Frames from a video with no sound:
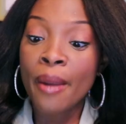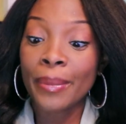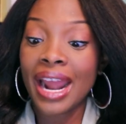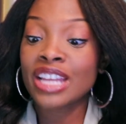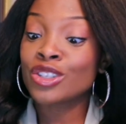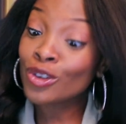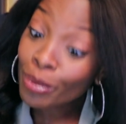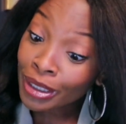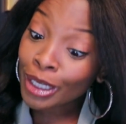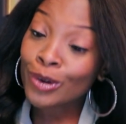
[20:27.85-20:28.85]
But I
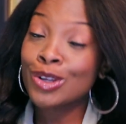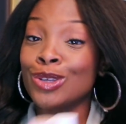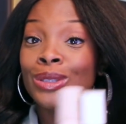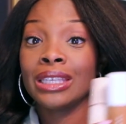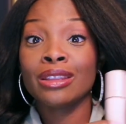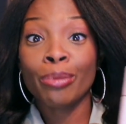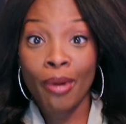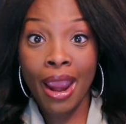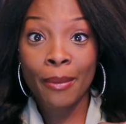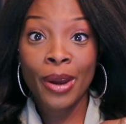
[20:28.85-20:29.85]
do plan on using the
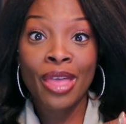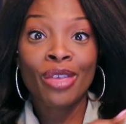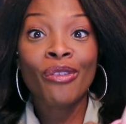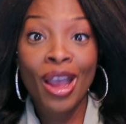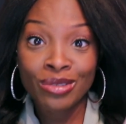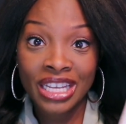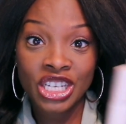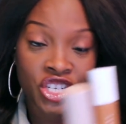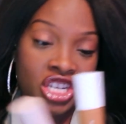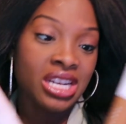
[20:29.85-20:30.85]
primer and the
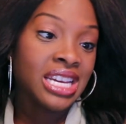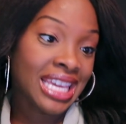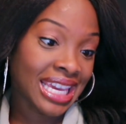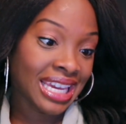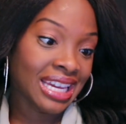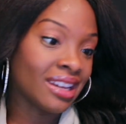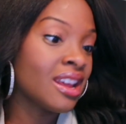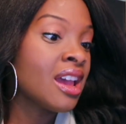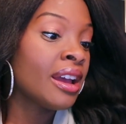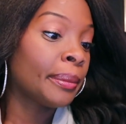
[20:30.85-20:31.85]
foundation
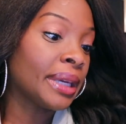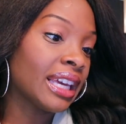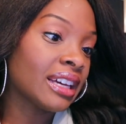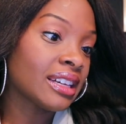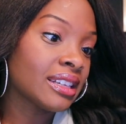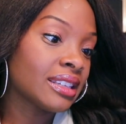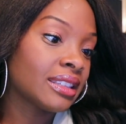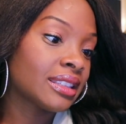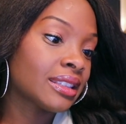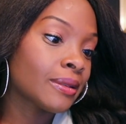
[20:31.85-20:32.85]
again
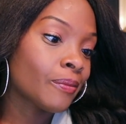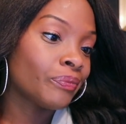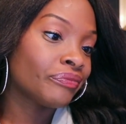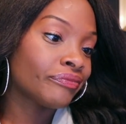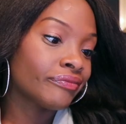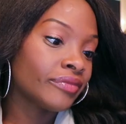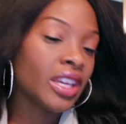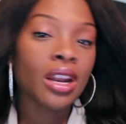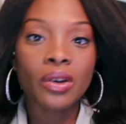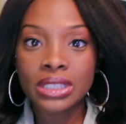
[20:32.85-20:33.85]
because
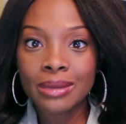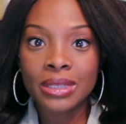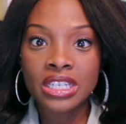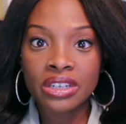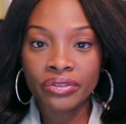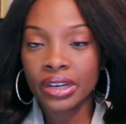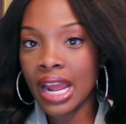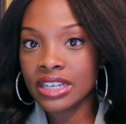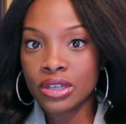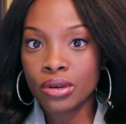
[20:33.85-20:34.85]
you know, it's something different.
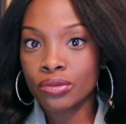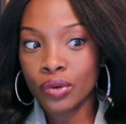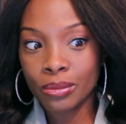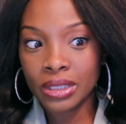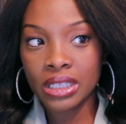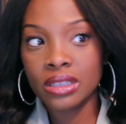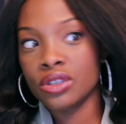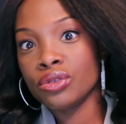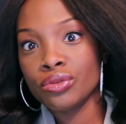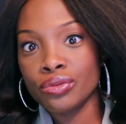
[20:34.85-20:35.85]
I don't normally
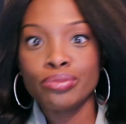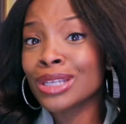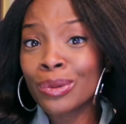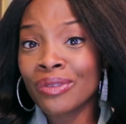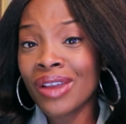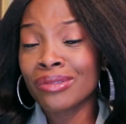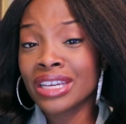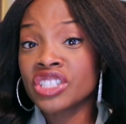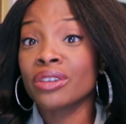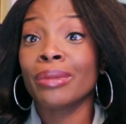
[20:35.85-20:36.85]
do liquid
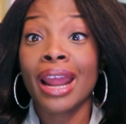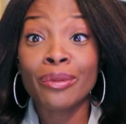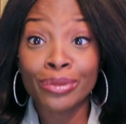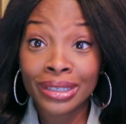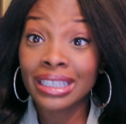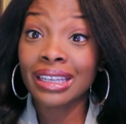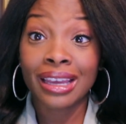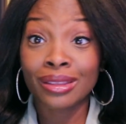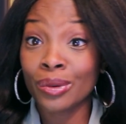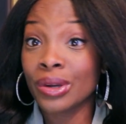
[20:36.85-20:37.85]
foundation, but I really
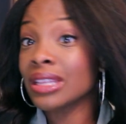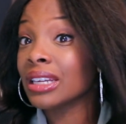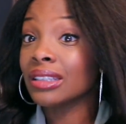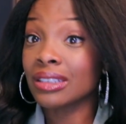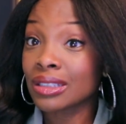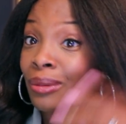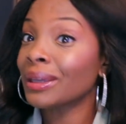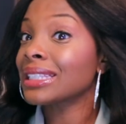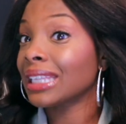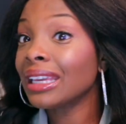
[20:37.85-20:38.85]
like the way that it looks on
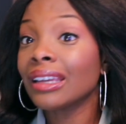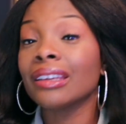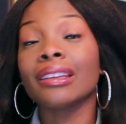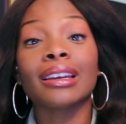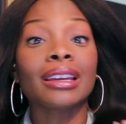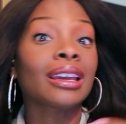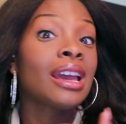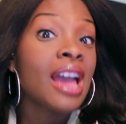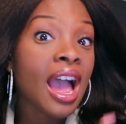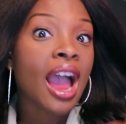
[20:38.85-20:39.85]
my skin. Like,
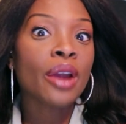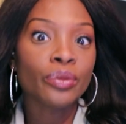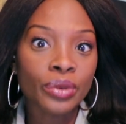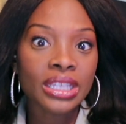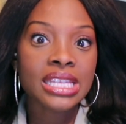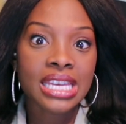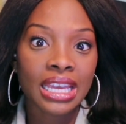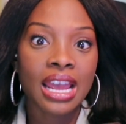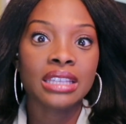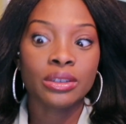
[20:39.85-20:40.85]
I really think
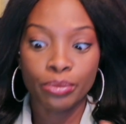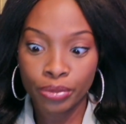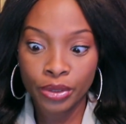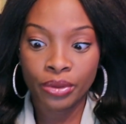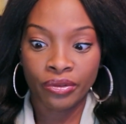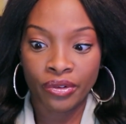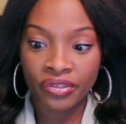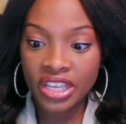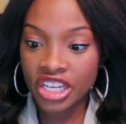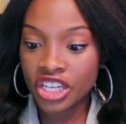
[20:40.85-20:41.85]
it has a beautiful
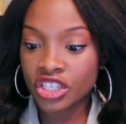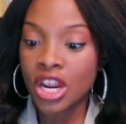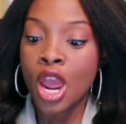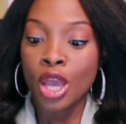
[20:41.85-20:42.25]
finish.